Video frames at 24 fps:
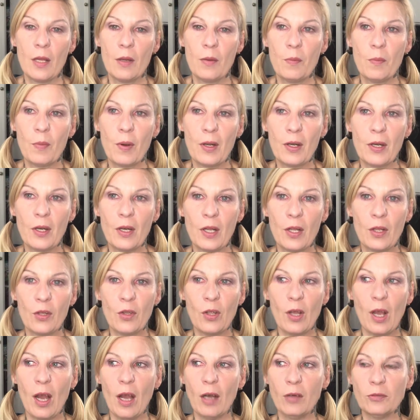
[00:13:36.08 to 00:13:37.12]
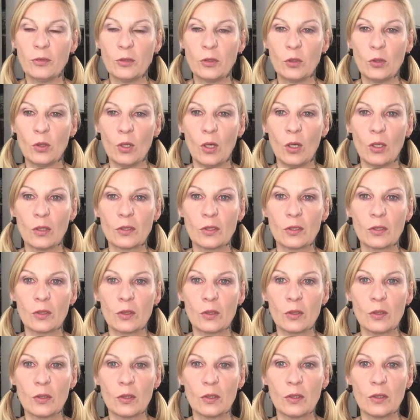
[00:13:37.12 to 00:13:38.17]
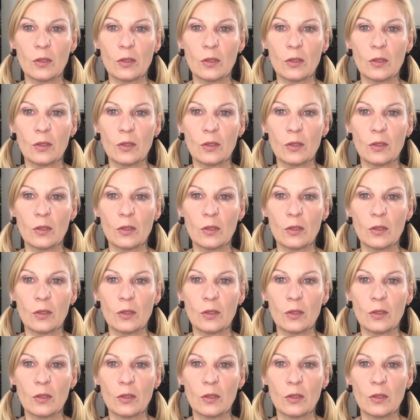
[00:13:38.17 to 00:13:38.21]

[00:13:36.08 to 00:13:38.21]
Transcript: But you have to also